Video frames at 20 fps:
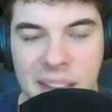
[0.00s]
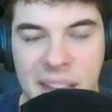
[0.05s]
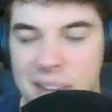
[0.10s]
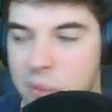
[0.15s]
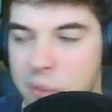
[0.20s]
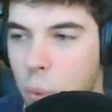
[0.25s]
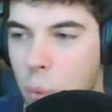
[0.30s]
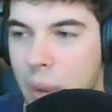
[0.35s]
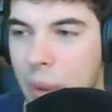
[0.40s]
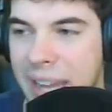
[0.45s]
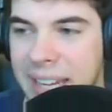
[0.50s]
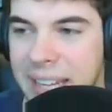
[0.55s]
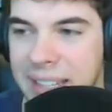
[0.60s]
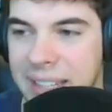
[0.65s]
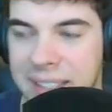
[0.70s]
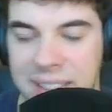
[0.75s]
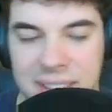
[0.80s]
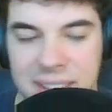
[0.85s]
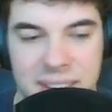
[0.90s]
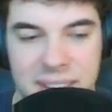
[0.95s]
of waiting
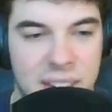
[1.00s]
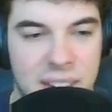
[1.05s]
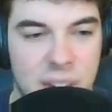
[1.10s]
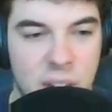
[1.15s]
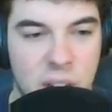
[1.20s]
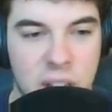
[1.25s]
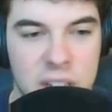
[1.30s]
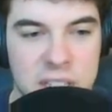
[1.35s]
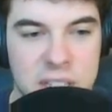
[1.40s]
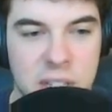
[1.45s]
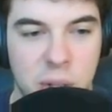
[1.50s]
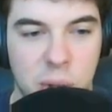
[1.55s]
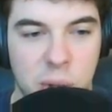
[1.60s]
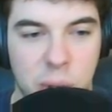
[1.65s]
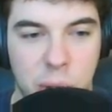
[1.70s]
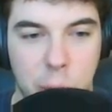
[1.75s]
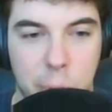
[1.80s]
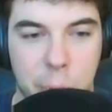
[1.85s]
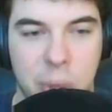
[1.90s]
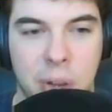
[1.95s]
until
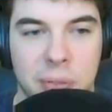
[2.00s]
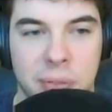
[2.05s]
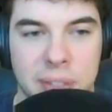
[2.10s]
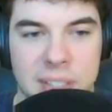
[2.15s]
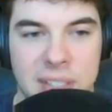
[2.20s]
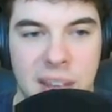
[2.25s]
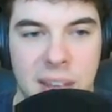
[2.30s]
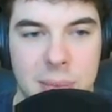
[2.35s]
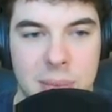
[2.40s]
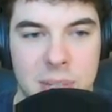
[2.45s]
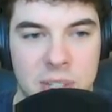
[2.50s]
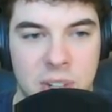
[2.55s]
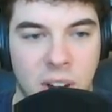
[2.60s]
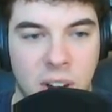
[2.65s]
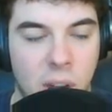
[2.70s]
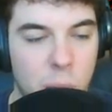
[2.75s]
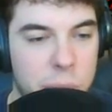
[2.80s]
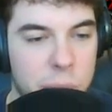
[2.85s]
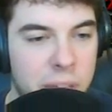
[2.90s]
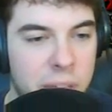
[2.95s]
the perfect time to start.
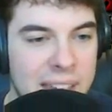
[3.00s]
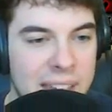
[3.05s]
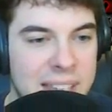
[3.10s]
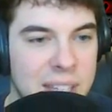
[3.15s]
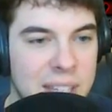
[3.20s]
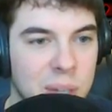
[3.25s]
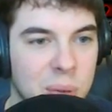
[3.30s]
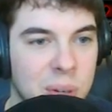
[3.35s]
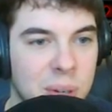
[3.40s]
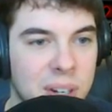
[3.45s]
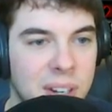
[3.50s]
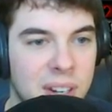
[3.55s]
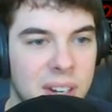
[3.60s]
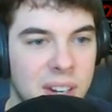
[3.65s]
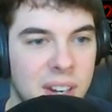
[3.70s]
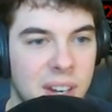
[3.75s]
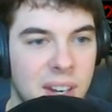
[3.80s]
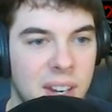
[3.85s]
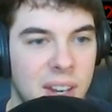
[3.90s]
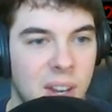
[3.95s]
Oh, thank you.
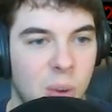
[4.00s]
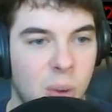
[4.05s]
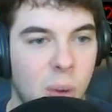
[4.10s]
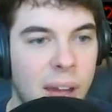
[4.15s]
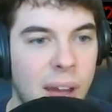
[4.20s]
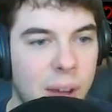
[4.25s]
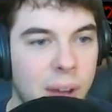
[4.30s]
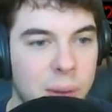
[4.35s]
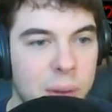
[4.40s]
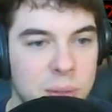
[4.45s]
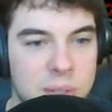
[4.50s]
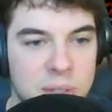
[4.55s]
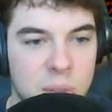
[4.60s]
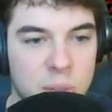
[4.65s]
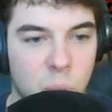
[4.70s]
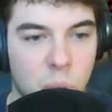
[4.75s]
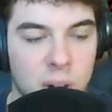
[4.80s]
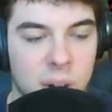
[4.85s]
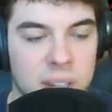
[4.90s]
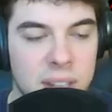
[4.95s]
Wow, I was
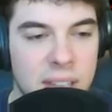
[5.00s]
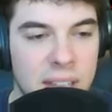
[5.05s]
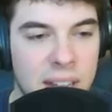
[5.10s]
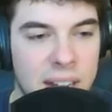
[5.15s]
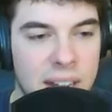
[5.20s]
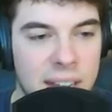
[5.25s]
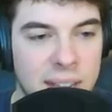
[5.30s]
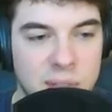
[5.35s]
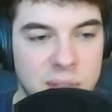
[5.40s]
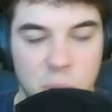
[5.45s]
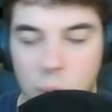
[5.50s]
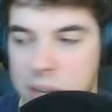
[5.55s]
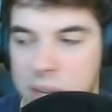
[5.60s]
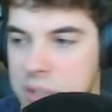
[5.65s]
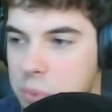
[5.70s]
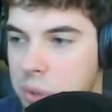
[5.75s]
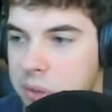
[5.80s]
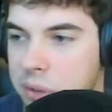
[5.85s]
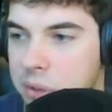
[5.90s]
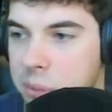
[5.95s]
worried that I'd have to
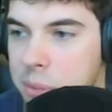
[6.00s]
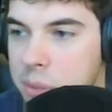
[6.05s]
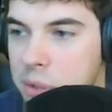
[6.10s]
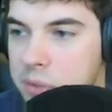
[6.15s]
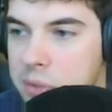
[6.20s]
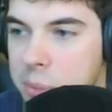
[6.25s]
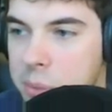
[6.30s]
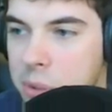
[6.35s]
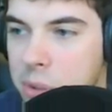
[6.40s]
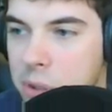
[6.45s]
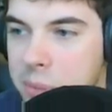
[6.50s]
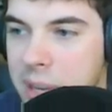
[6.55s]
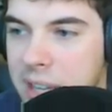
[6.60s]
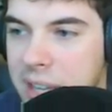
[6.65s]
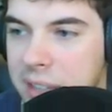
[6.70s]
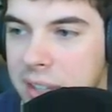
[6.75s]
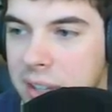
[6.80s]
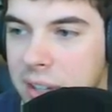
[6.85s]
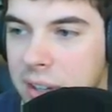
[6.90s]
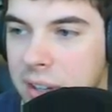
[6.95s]
waste one of her moves to put her
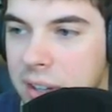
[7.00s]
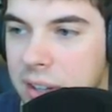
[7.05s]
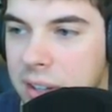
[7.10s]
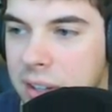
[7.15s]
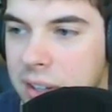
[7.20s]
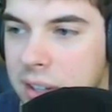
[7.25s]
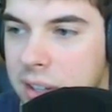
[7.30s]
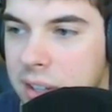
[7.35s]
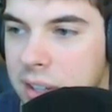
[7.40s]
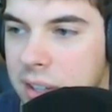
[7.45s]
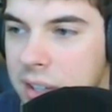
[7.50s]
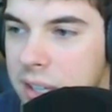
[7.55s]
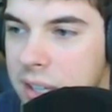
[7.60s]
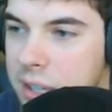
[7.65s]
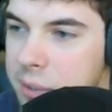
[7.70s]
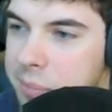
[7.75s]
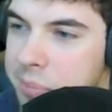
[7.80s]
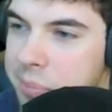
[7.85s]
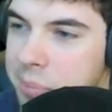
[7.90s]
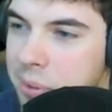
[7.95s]
back there.
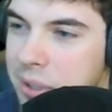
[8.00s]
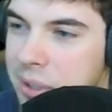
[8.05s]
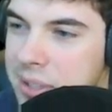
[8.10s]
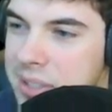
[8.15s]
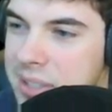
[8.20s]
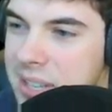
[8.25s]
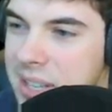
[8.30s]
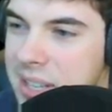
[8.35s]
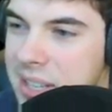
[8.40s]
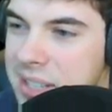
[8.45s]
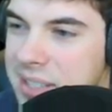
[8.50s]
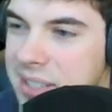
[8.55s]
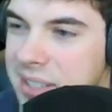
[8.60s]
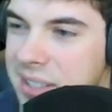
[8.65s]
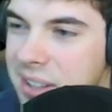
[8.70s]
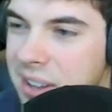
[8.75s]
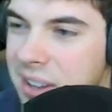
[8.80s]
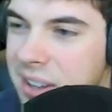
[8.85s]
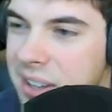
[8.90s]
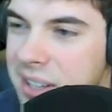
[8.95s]
Princess
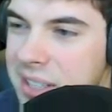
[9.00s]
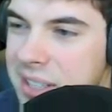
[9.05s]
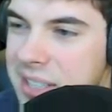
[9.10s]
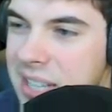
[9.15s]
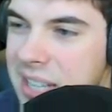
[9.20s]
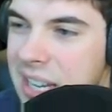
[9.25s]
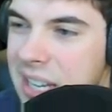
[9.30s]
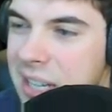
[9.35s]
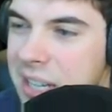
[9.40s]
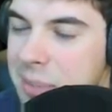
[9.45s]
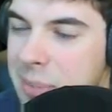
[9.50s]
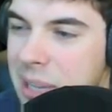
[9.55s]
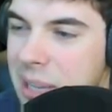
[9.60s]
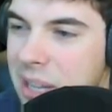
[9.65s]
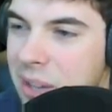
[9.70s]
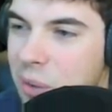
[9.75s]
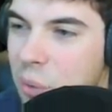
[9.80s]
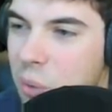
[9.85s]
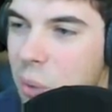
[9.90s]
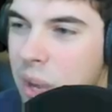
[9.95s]

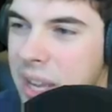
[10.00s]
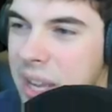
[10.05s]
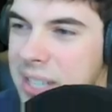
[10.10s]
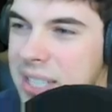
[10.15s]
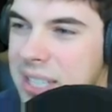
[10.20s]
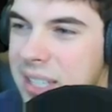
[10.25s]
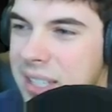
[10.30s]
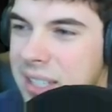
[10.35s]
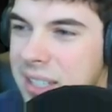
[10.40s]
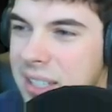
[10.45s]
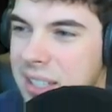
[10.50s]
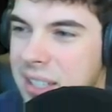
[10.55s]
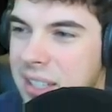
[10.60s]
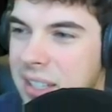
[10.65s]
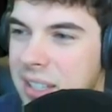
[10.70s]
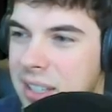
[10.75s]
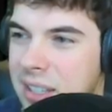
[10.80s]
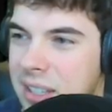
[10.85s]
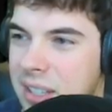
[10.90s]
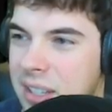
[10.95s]
Unattainable? What?
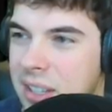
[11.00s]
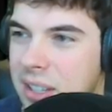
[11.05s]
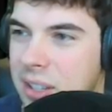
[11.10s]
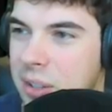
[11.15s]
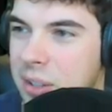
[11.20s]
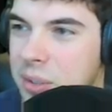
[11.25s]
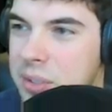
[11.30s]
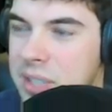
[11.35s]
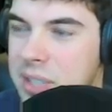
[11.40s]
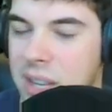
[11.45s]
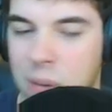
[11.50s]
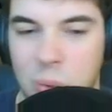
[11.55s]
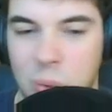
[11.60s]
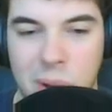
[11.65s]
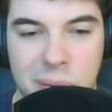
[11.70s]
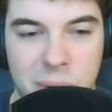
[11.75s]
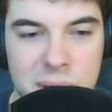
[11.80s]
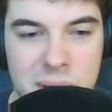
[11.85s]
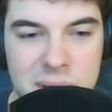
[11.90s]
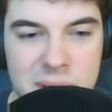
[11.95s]
Was that a
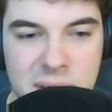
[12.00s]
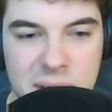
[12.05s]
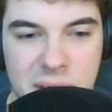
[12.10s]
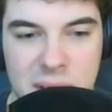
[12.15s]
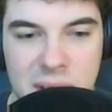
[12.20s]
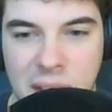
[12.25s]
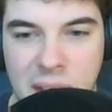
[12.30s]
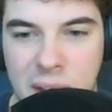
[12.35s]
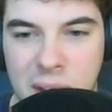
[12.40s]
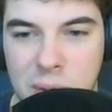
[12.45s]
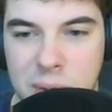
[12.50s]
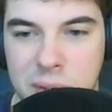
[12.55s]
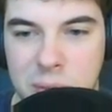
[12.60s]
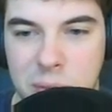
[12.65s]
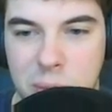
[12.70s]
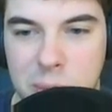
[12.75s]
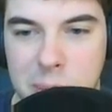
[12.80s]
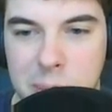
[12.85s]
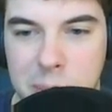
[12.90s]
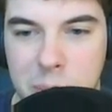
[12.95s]
reference to? I don't even
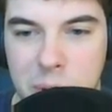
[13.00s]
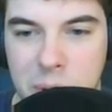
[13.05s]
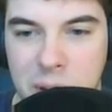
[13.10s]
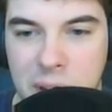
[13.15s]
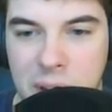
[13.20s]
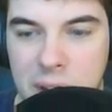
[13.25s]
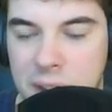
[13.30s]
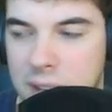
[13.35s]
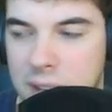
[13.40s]
remember that.